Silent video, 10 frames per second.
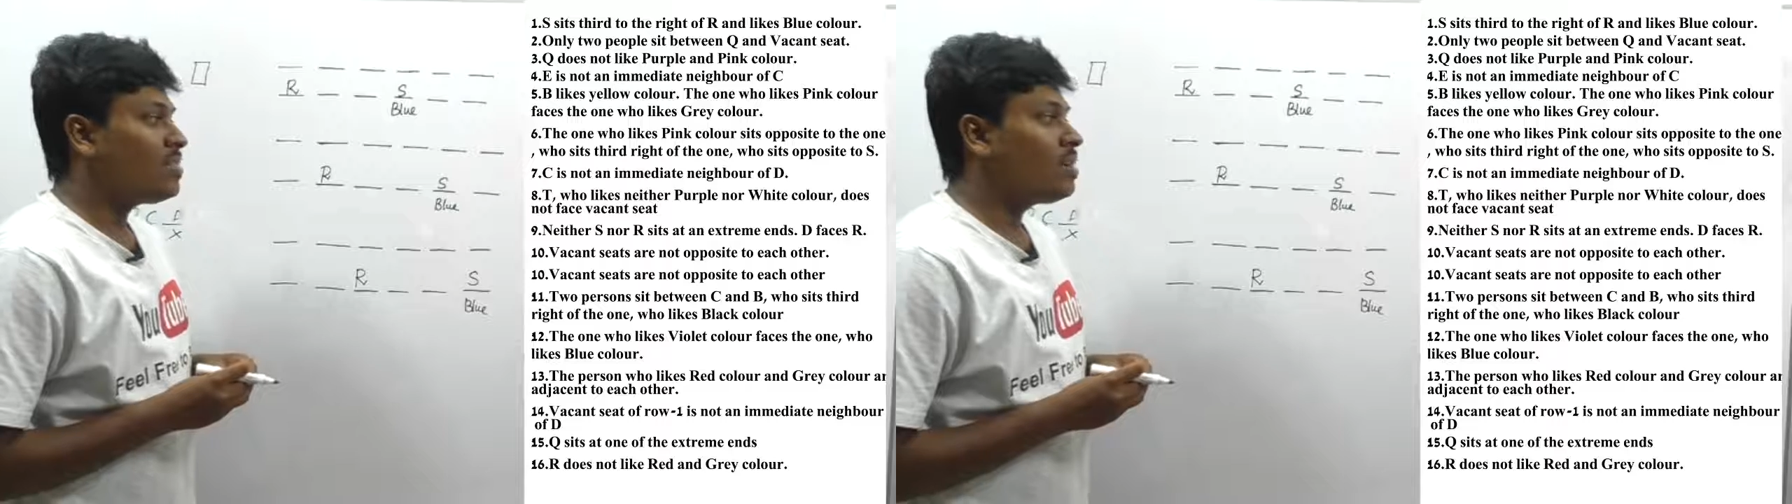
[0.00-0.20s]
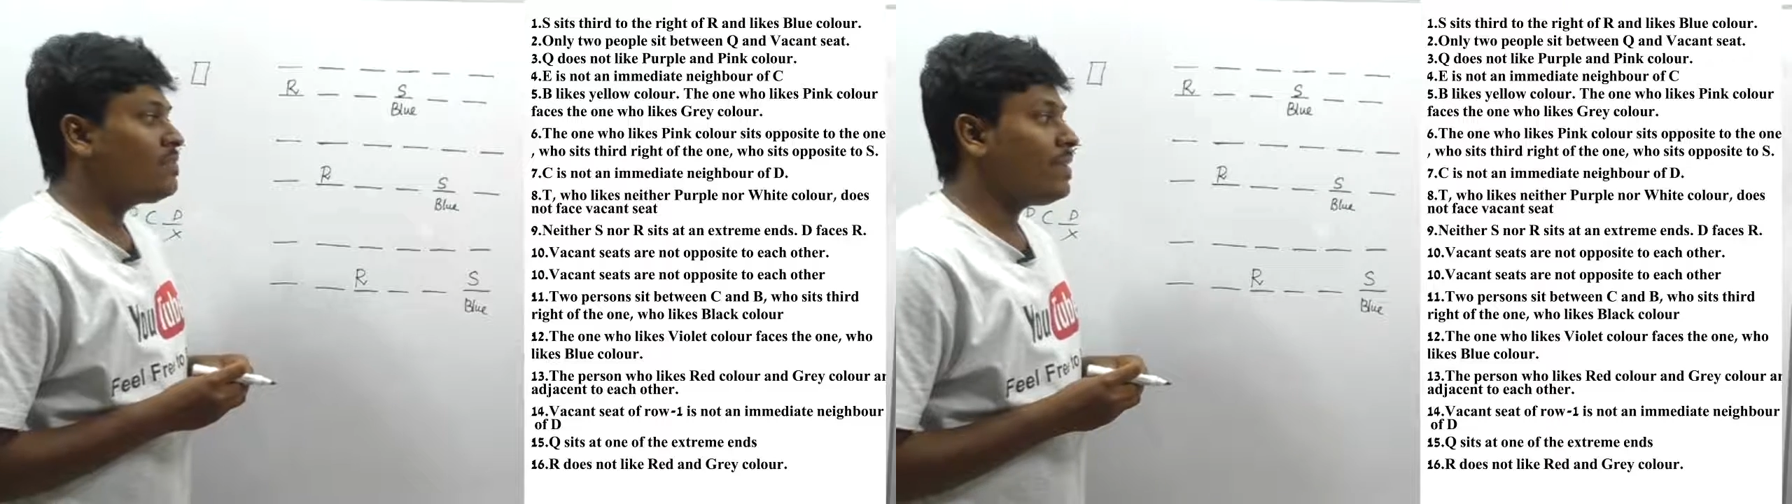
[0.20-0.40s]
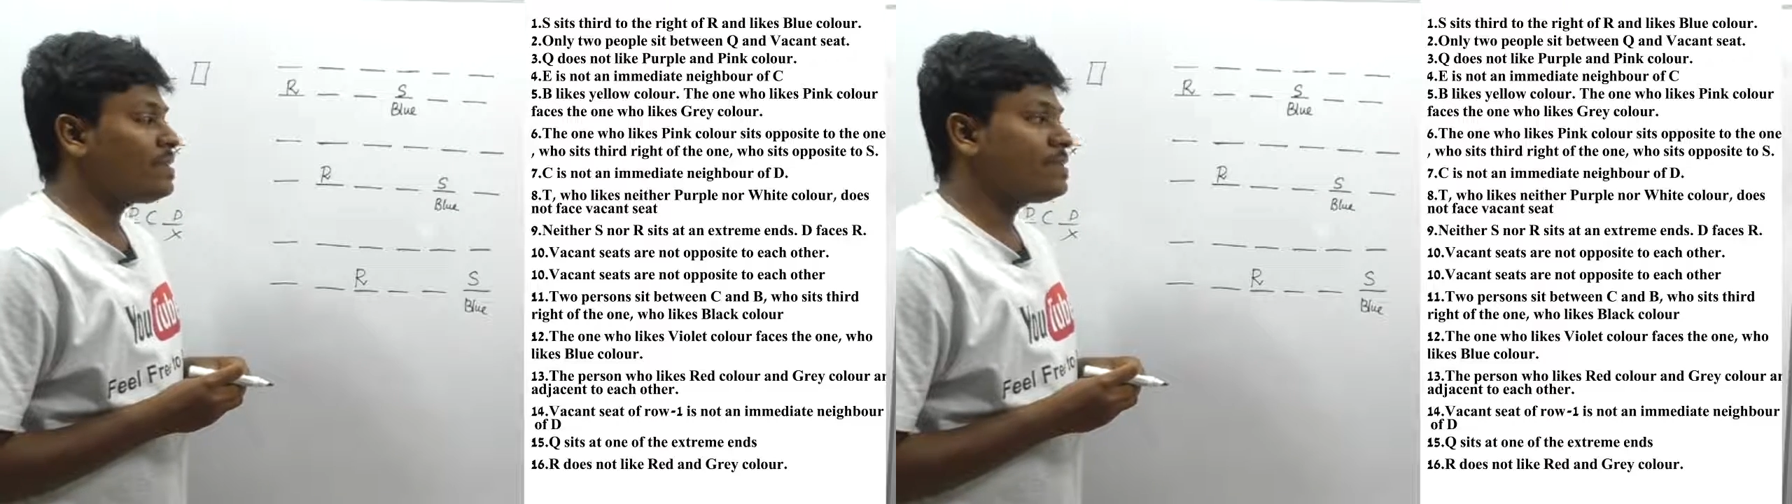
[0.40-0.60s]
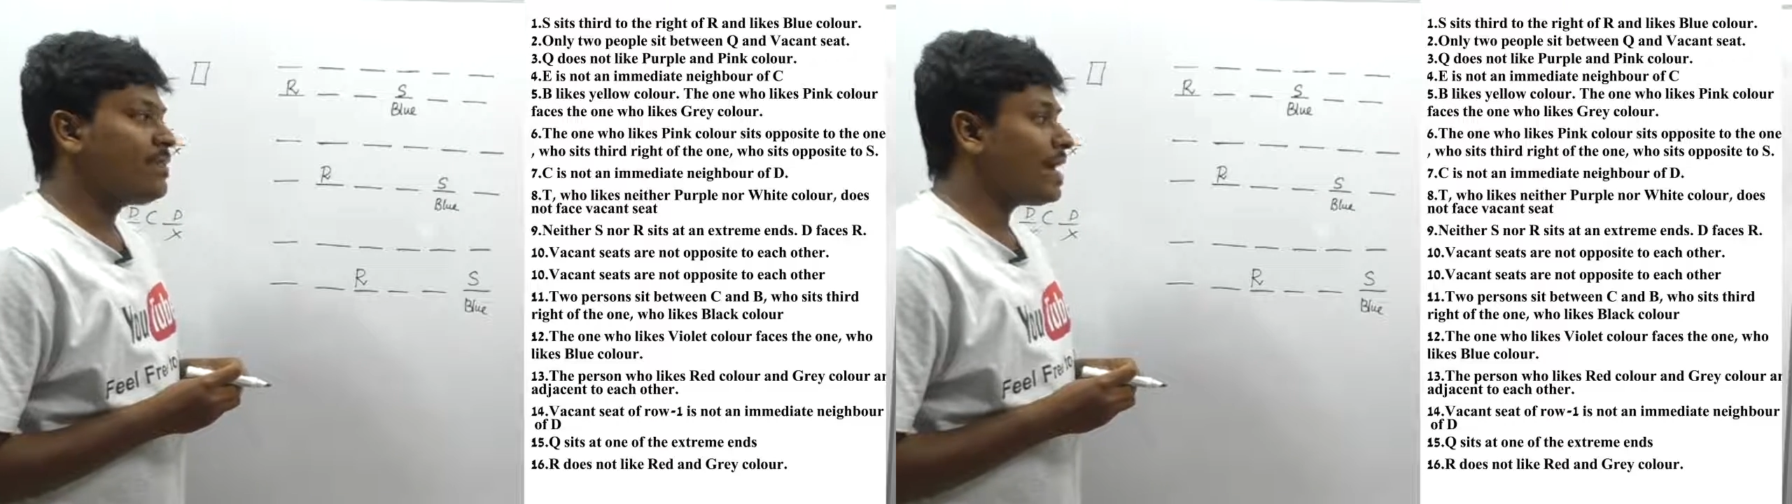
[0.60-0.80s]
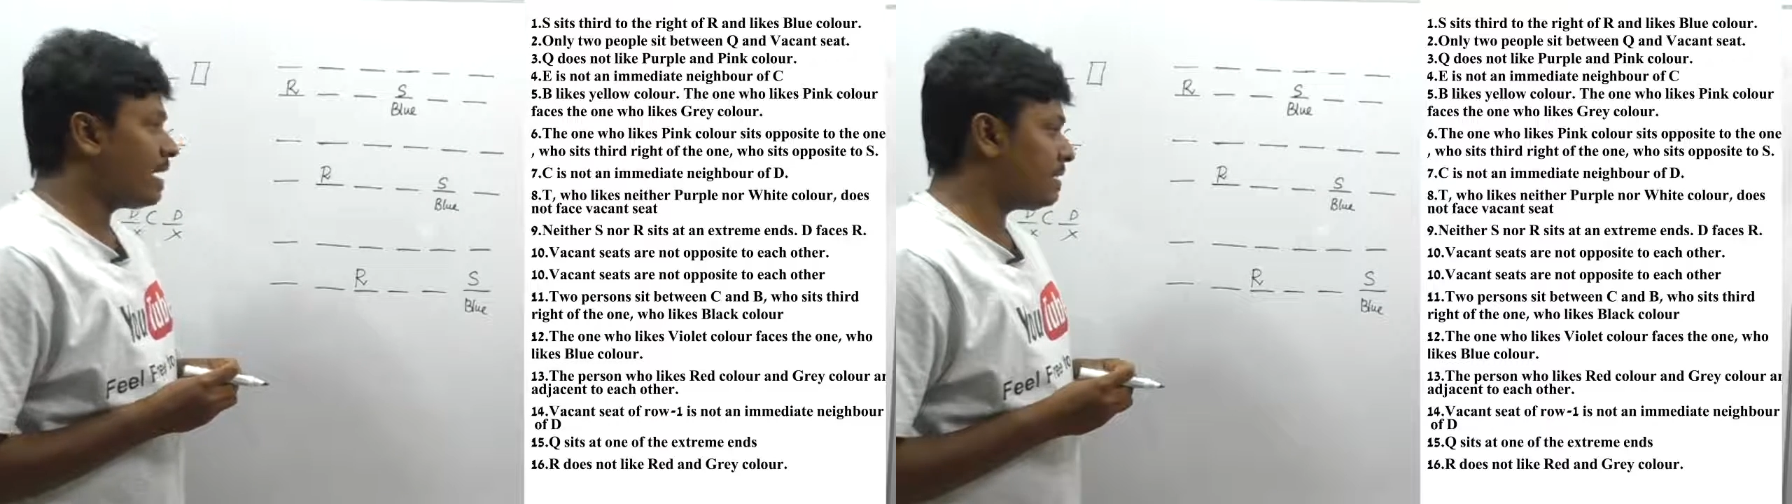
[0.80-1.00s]
not face the
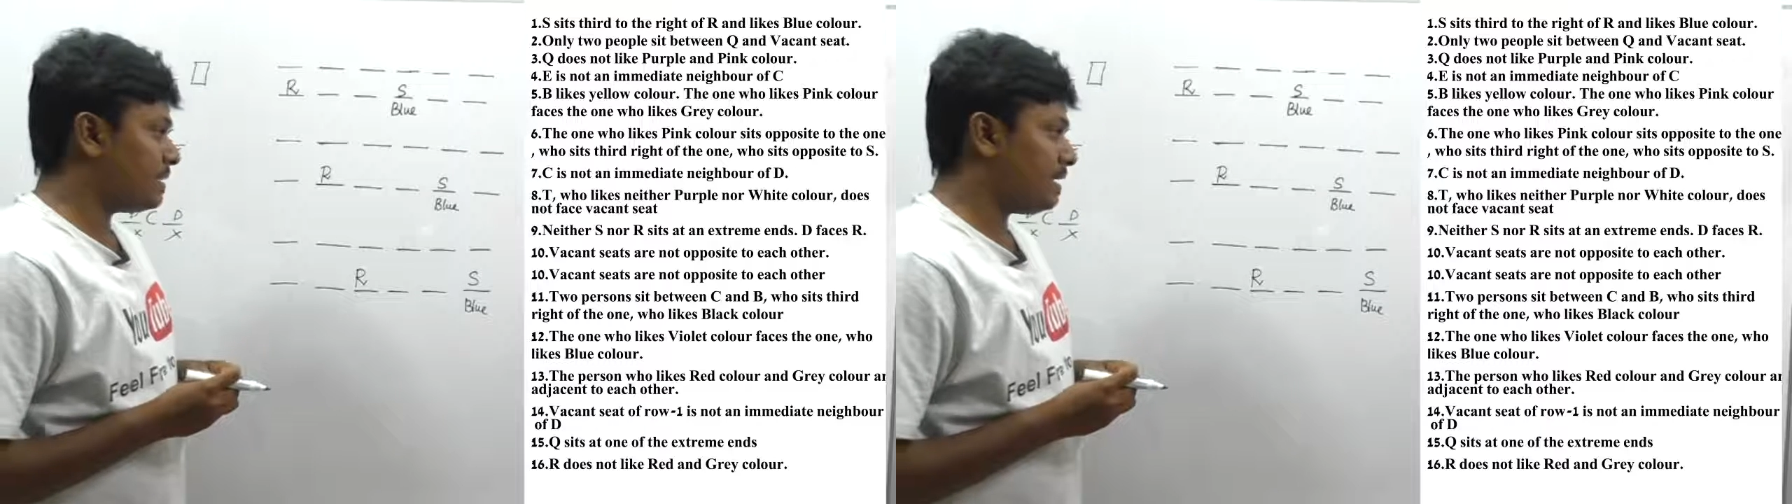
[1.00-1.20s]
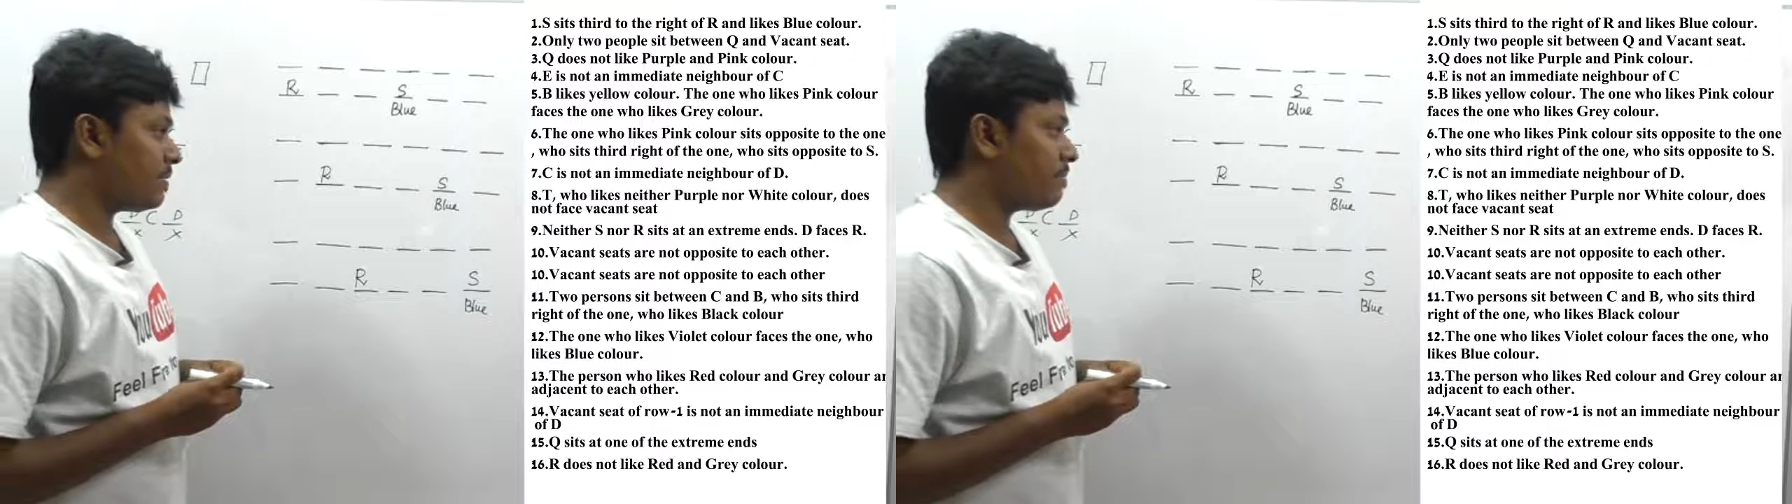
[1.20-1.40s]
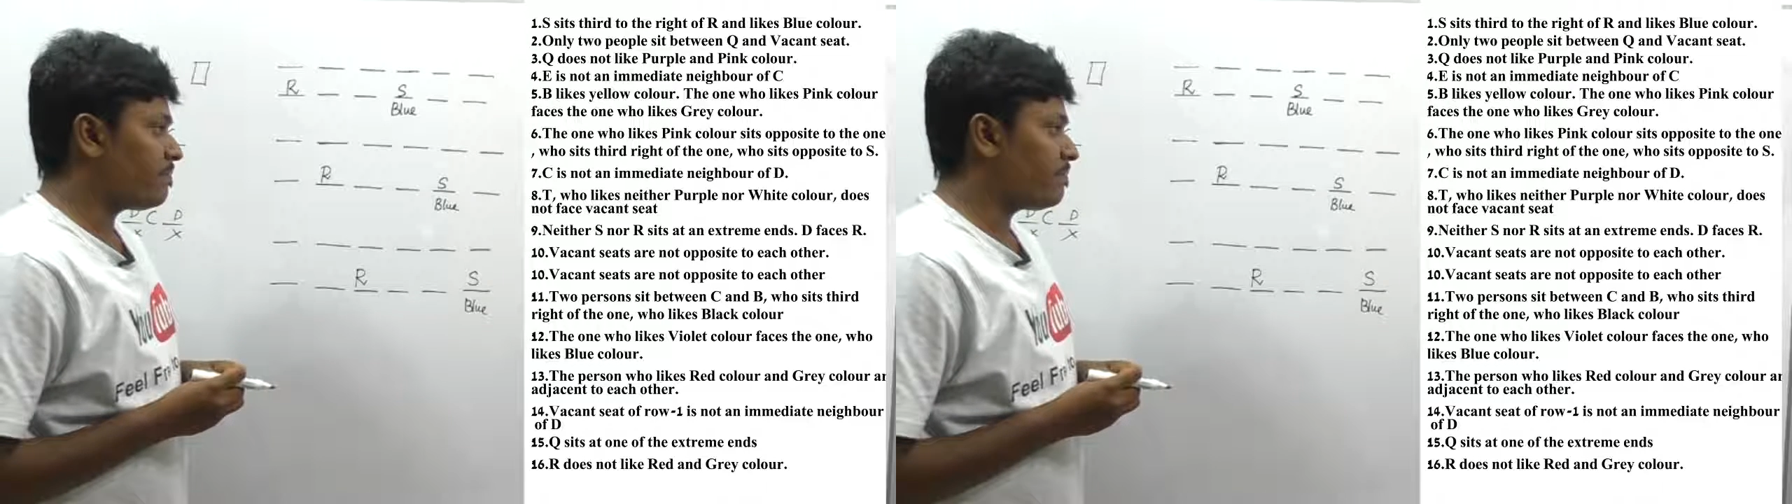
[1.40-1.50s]
vacant seat.